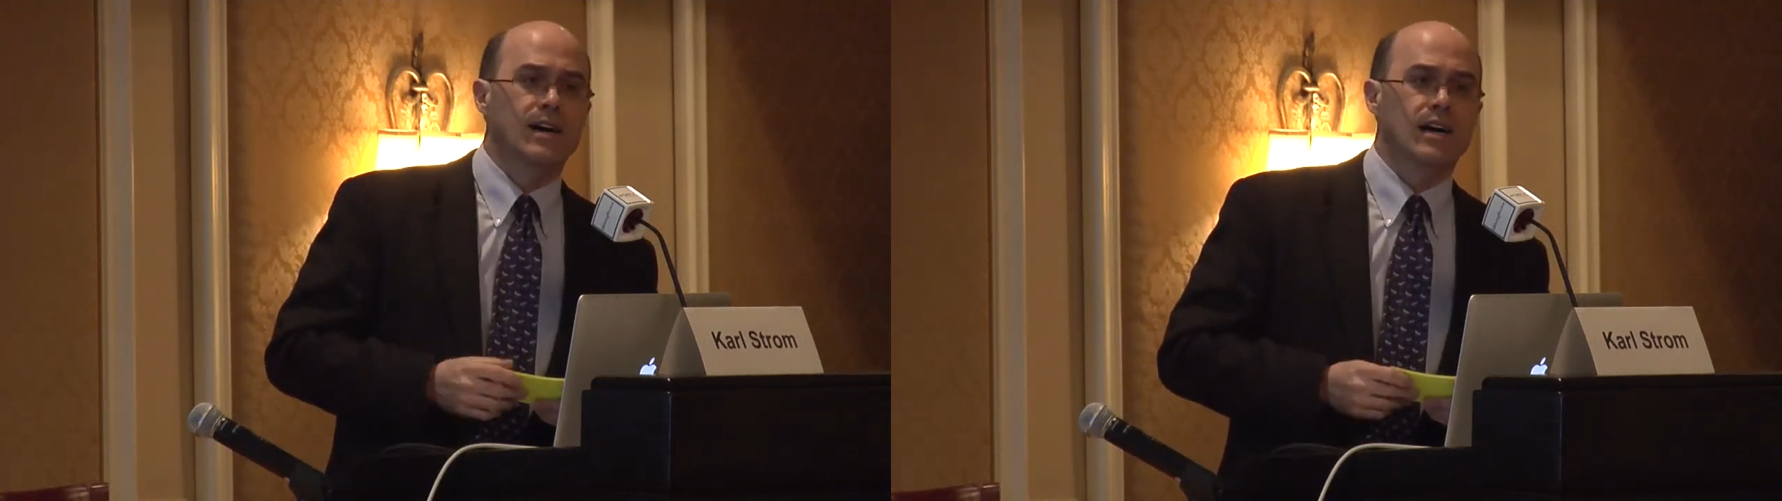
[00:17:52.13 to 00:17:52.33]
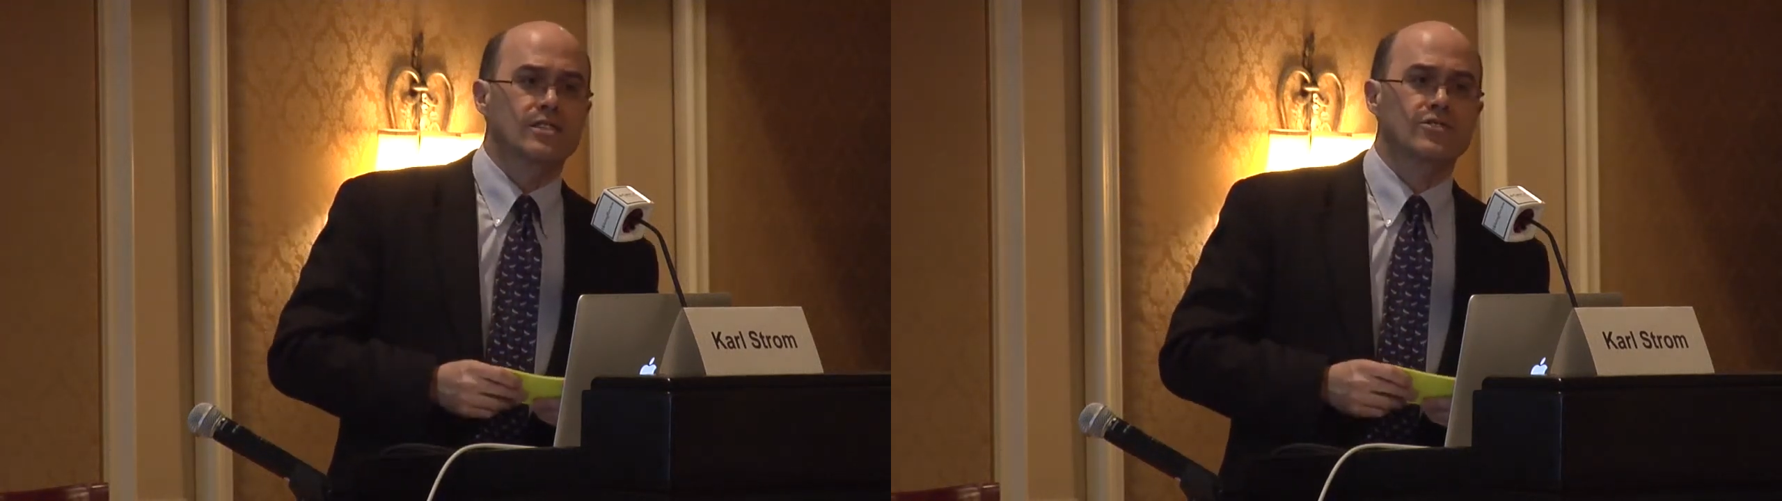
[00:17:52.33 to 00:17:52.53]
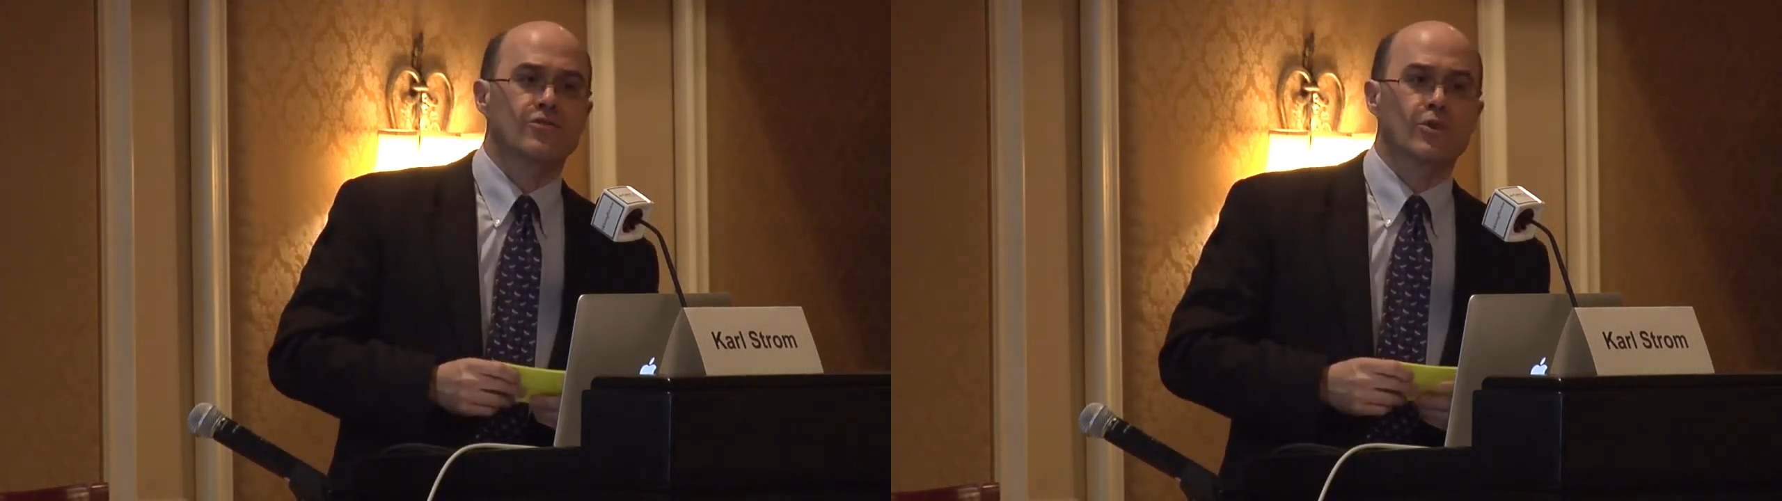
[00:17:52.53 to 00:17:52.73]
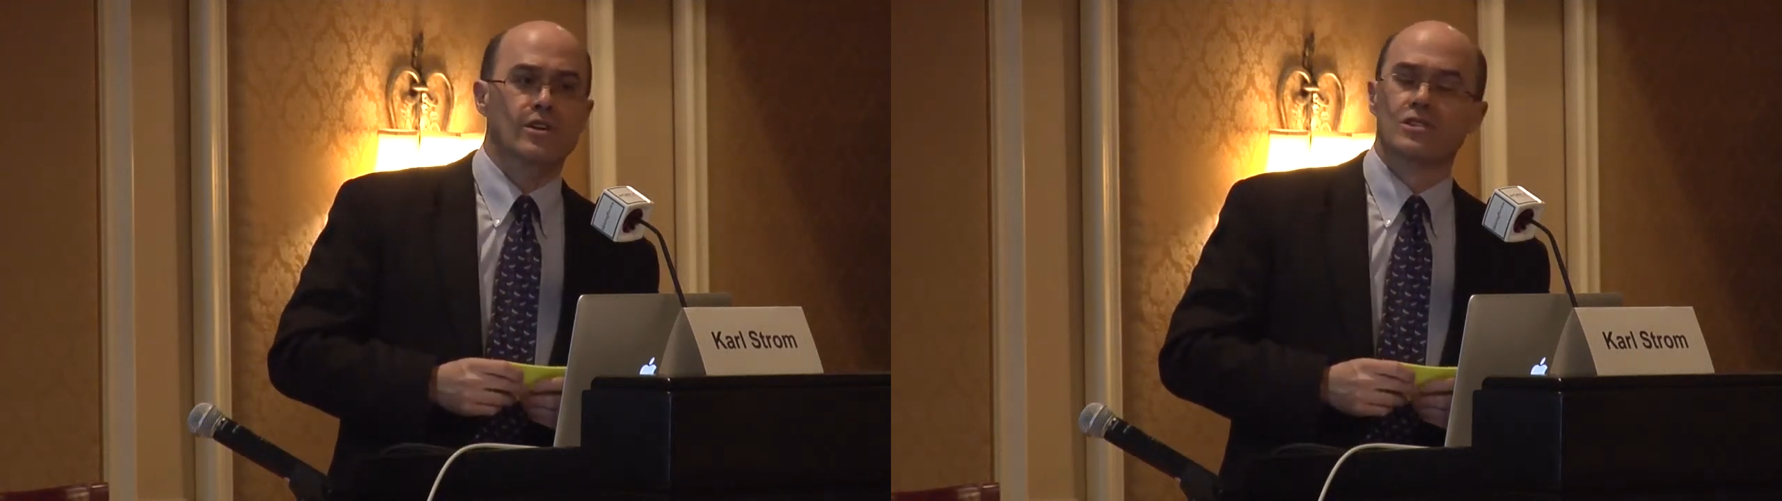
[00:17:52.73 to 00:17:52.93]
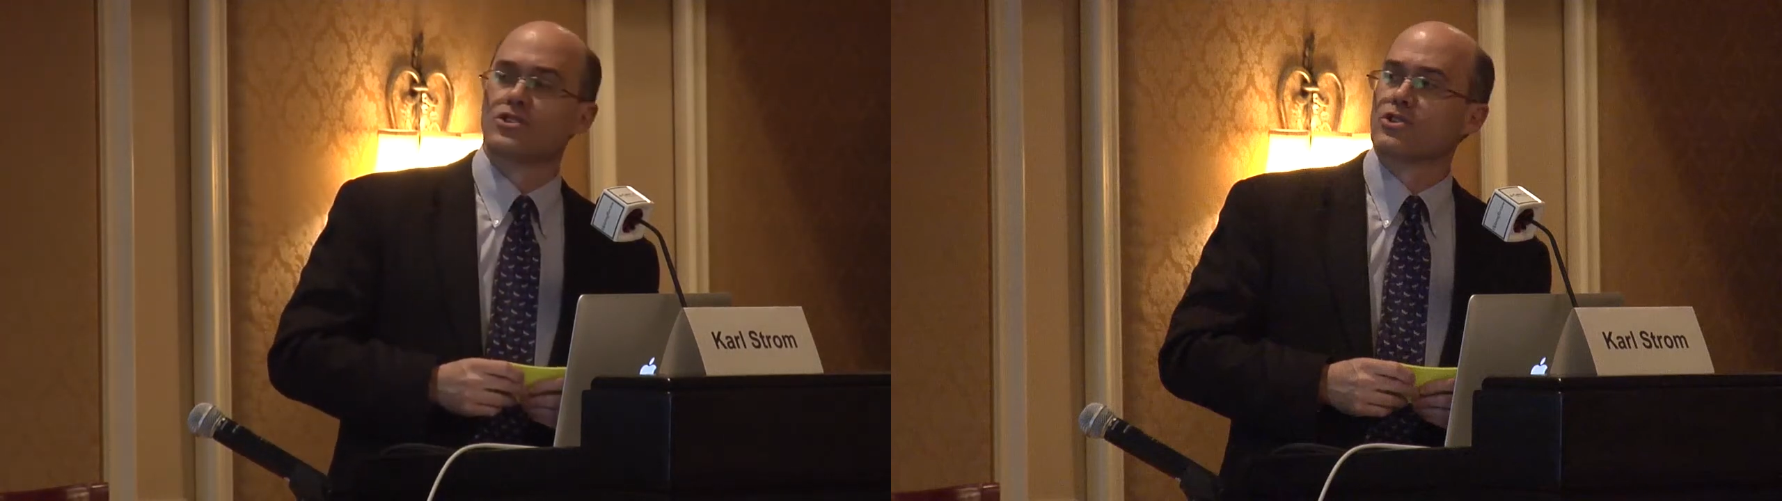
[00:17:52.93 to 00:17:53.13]
costs for
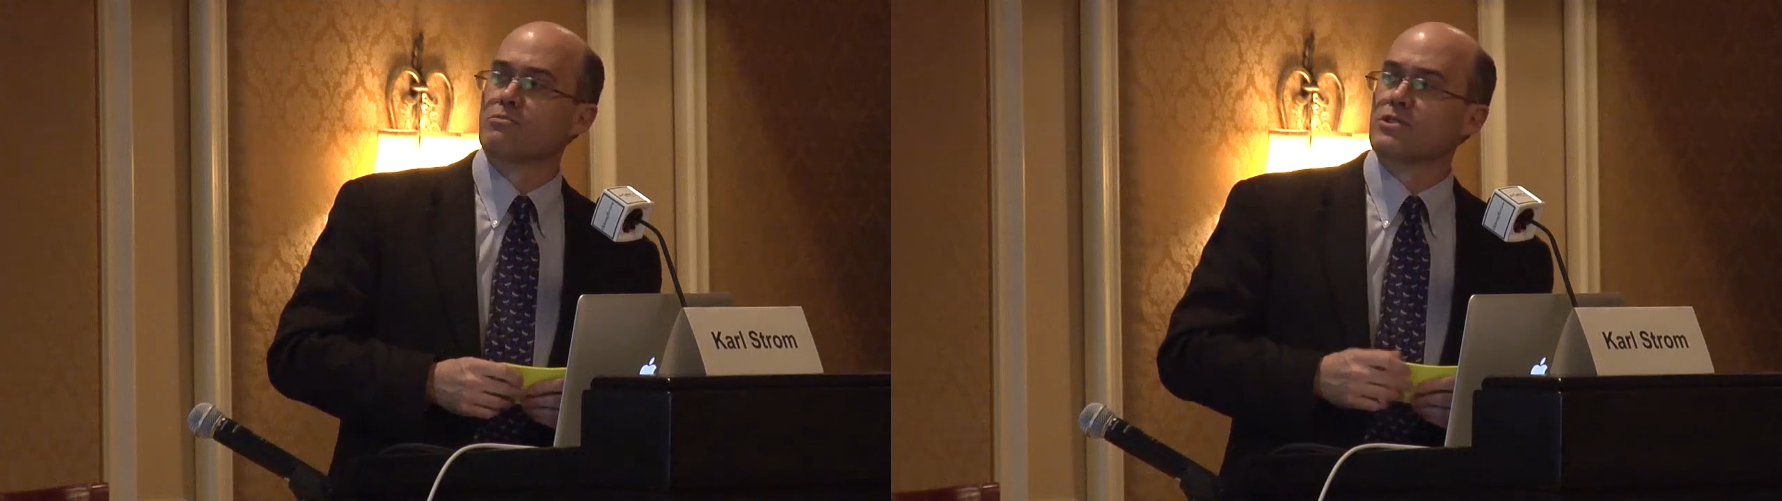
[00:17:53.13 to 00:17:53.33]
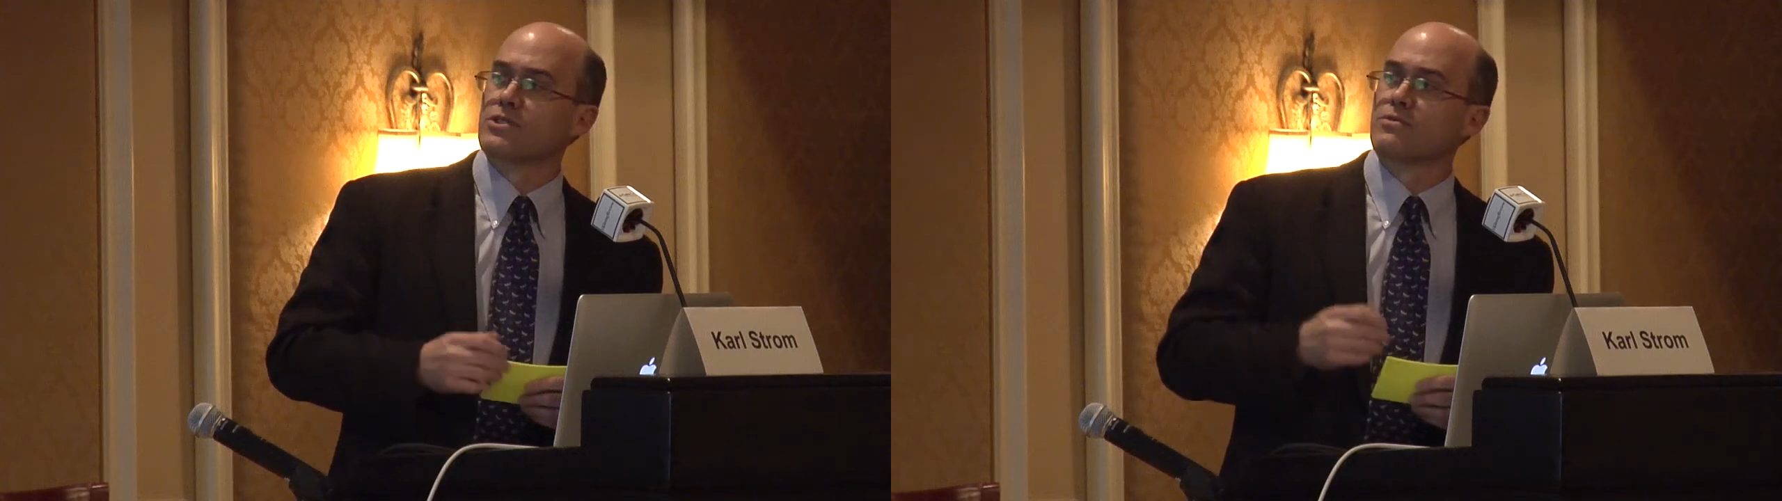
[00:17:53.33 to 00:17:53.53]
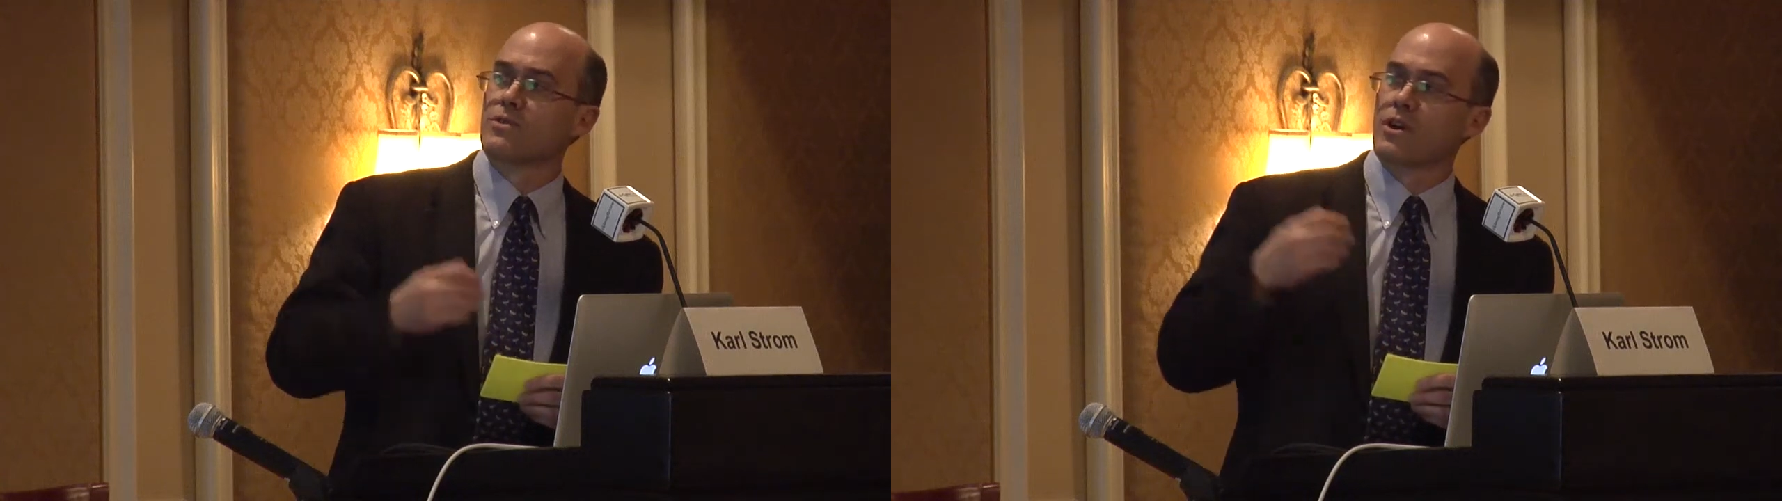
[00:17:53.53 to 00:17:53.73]
consumers.